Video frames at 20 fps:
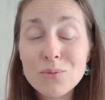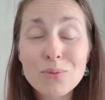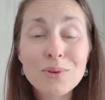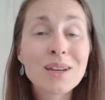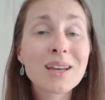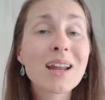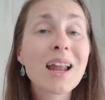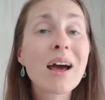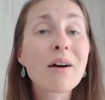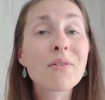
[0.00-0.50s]
we
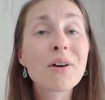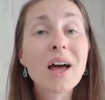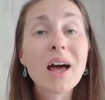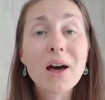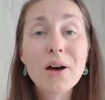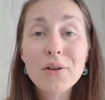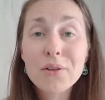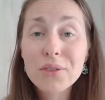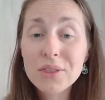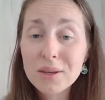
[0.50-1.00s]
can have a
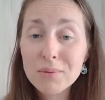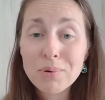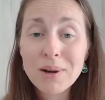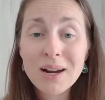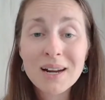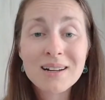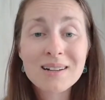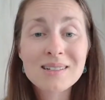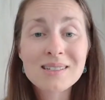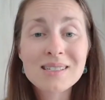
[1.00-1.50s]
healthy
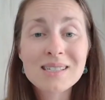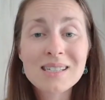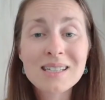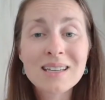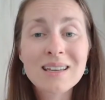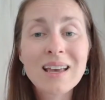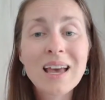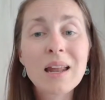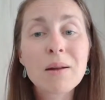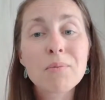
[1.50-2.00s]

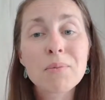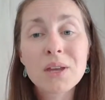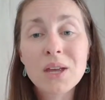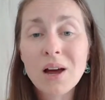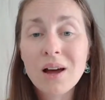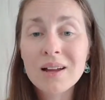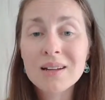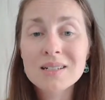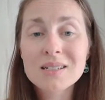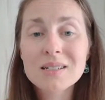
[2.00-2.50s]
pregnancy and
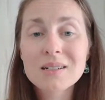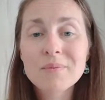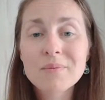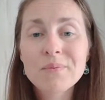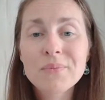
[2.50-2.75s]
beyond.